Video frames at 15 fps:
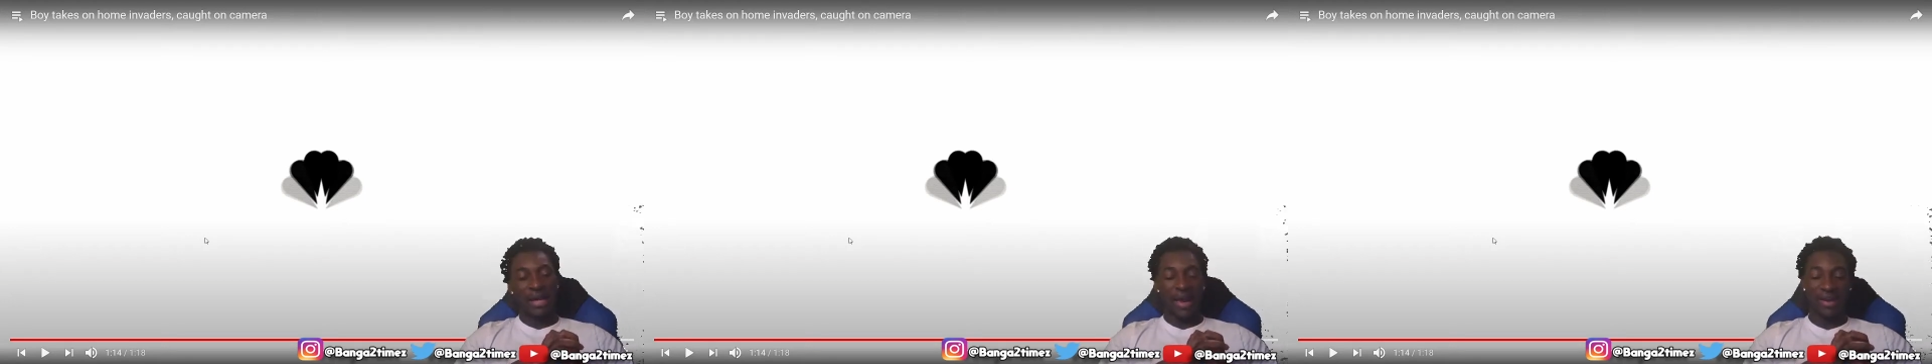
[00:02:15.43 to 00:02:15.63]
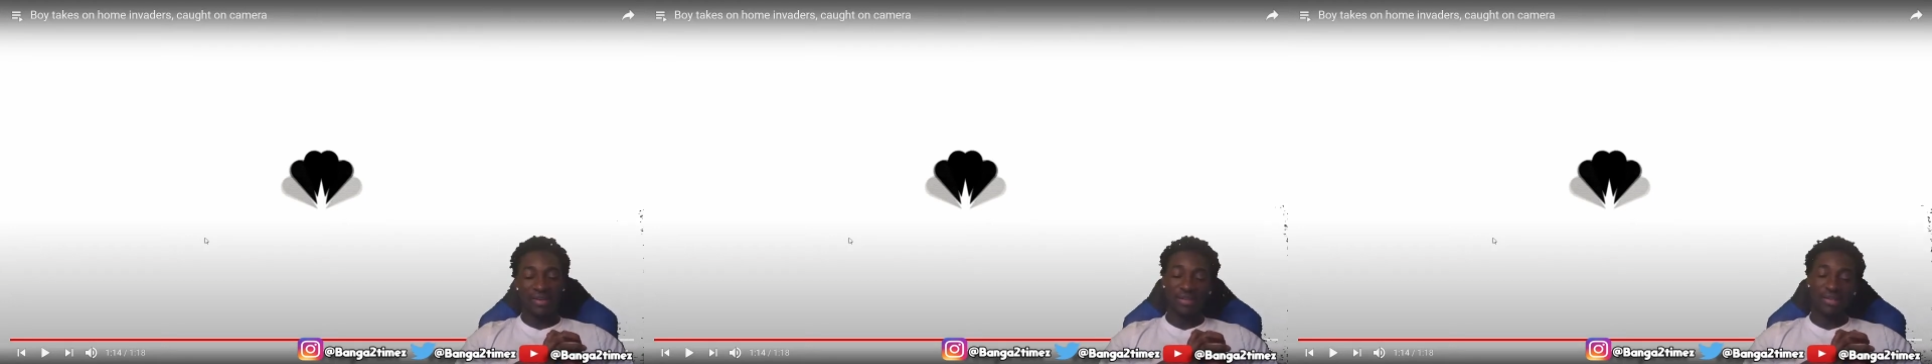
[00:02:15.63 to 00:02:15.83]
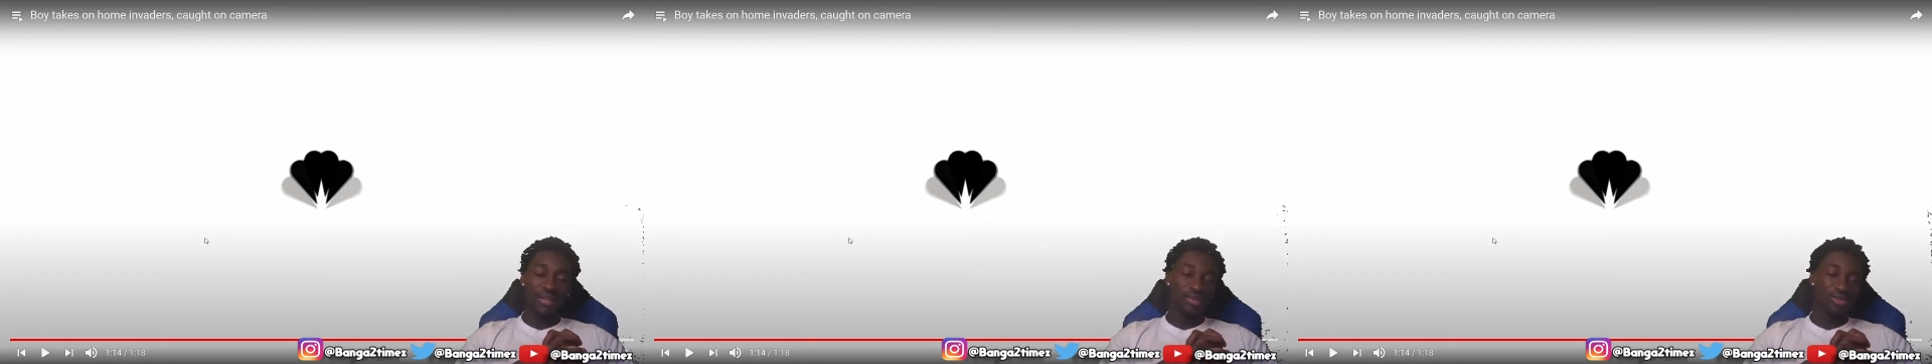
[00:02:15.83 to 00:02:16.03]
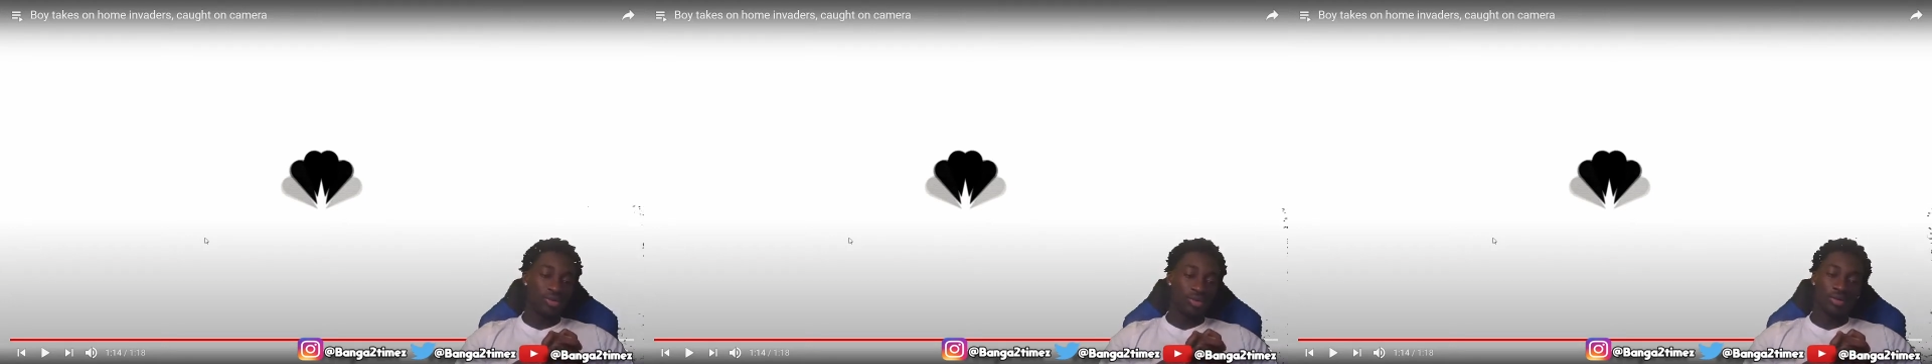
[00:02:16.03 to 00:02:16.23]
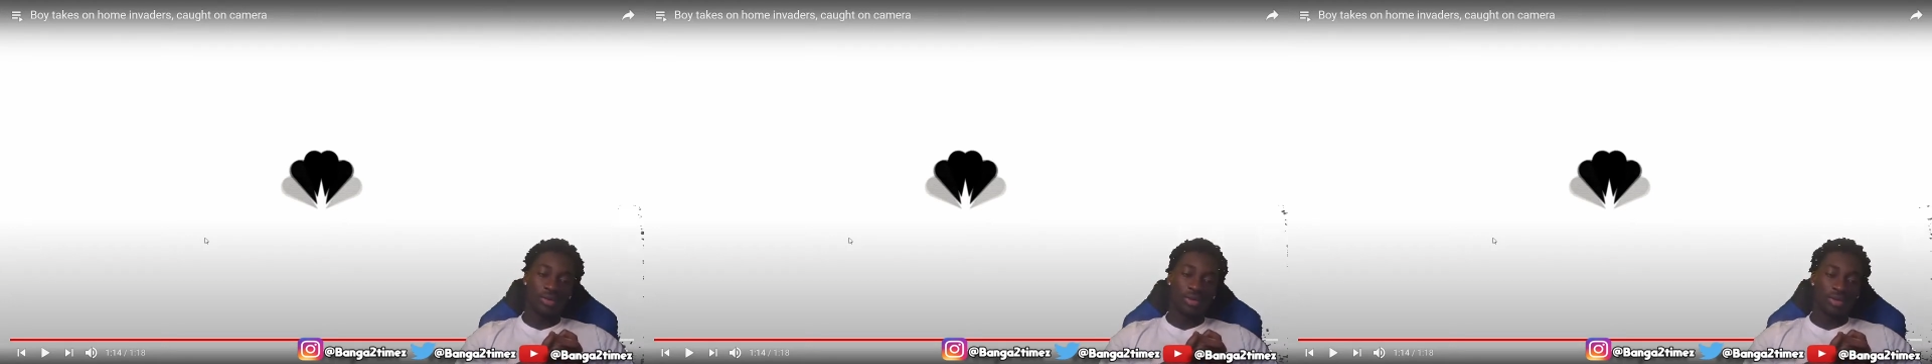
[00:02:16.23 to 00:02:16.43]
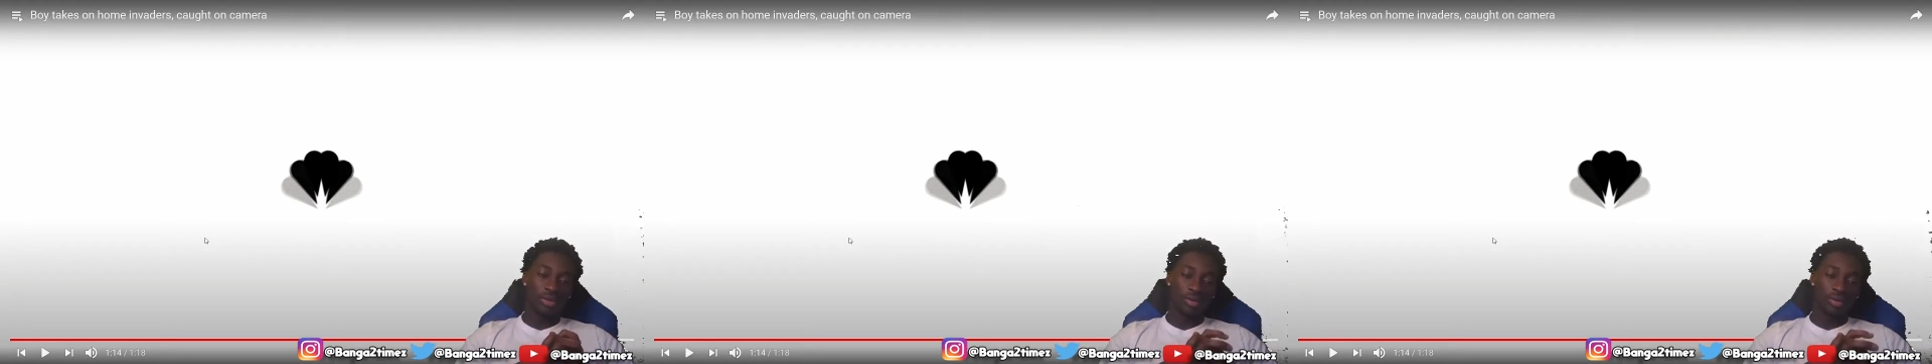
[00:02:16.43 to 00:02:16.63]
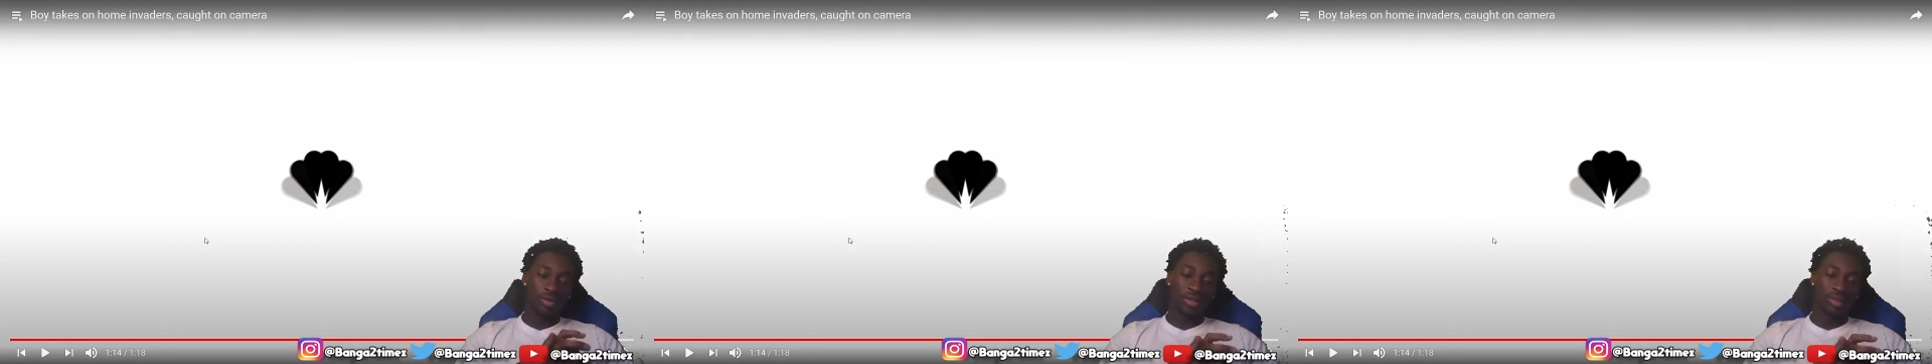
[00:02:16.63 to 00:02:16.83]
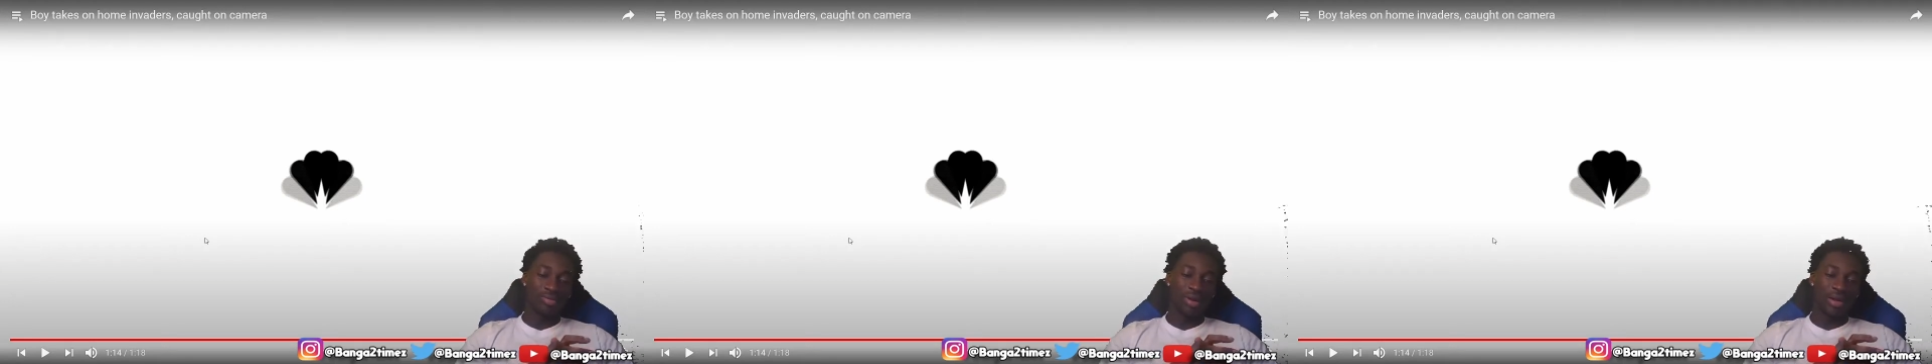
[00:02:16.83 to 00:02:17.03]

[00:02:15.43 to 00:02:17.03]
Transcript: As he gets older, because